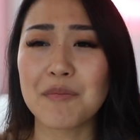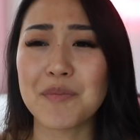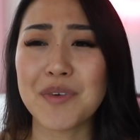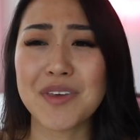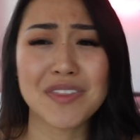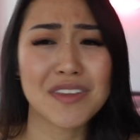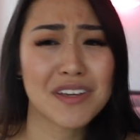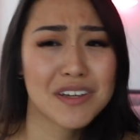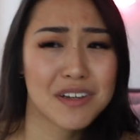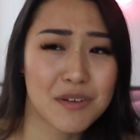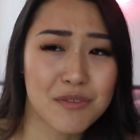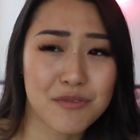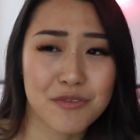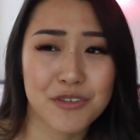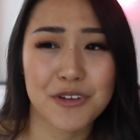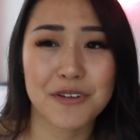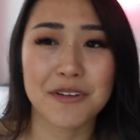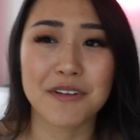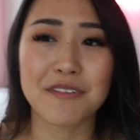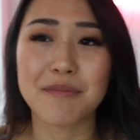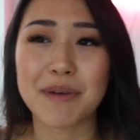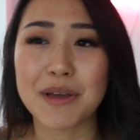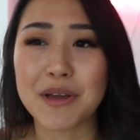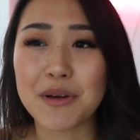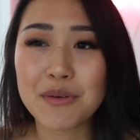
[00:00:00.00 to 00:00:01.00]
in the
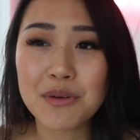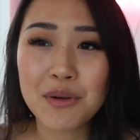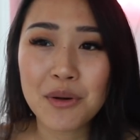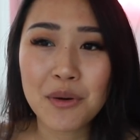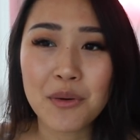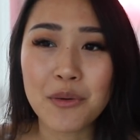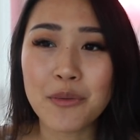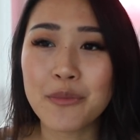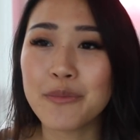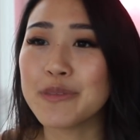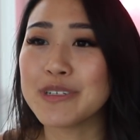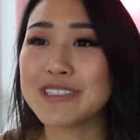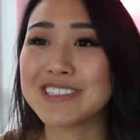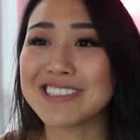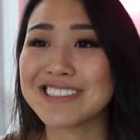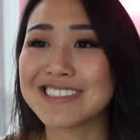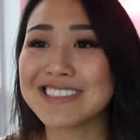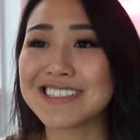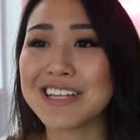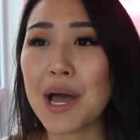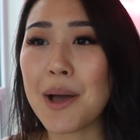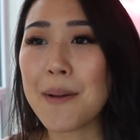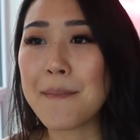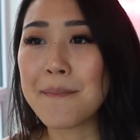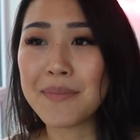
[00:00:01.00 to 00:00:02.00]
comfort of my own home, which
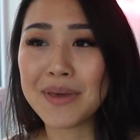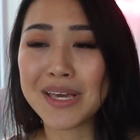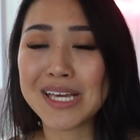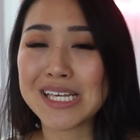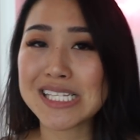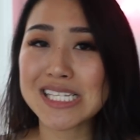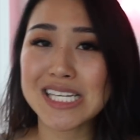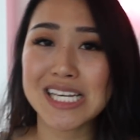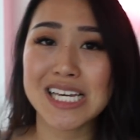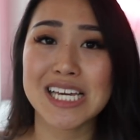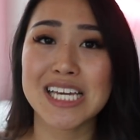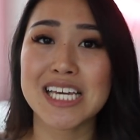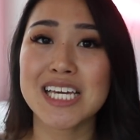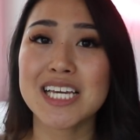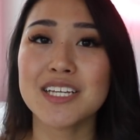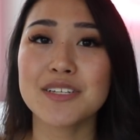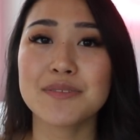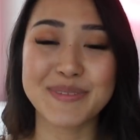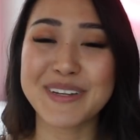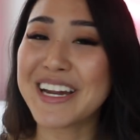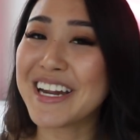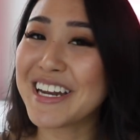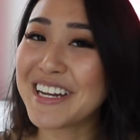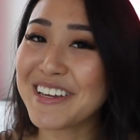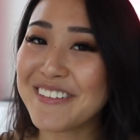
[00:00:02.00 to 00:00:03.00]
is amazing.
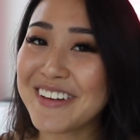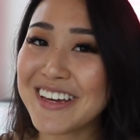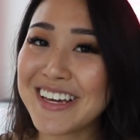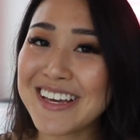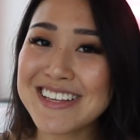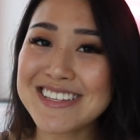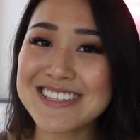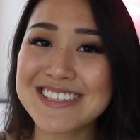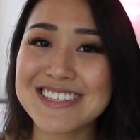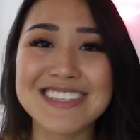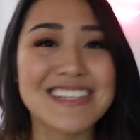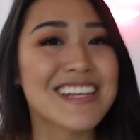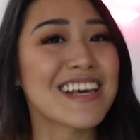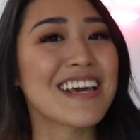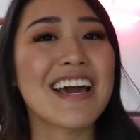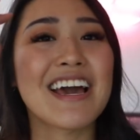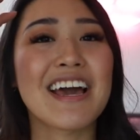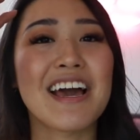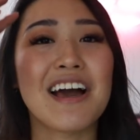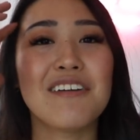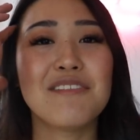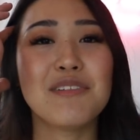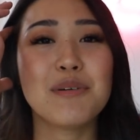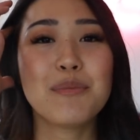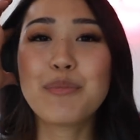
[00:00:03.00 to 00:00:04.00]
But anyways, today I
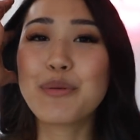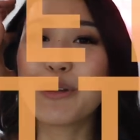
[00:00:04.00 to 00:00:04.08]
have a